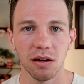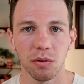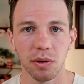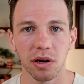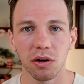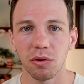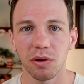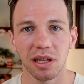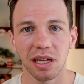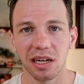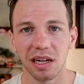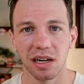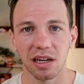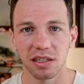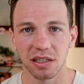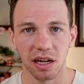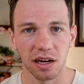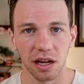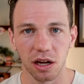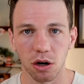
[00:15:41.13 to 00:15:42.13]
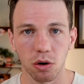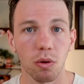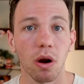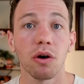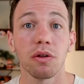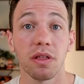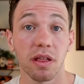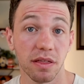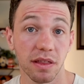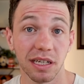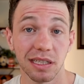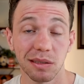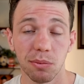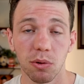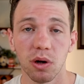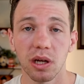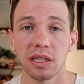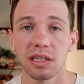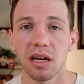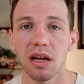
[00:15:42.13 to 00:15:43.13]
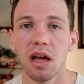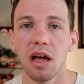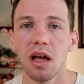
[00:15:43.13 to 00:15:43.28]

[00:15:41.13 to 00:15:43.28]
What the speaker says: We don't really need a ton of growth at this point.